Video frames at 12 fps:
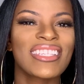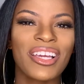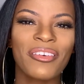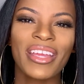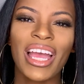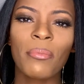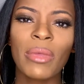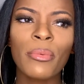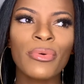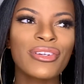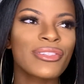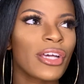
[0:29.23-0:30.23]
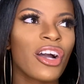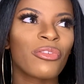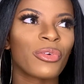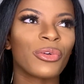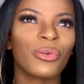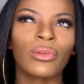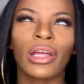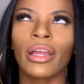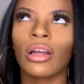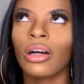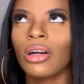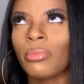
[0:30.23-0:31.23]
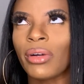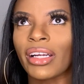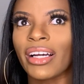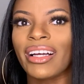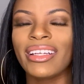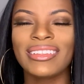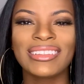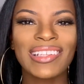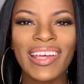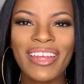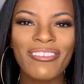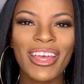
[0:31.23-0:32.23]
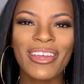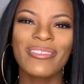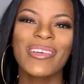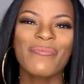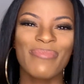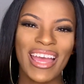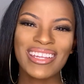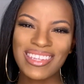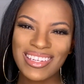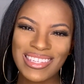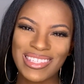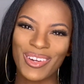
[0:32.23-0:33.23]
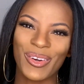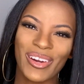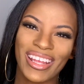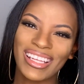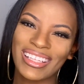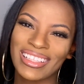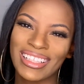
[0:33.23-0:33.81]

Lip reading: Sorry, y'all, people are so rude. Like, oh my God. So anyway, back to the story.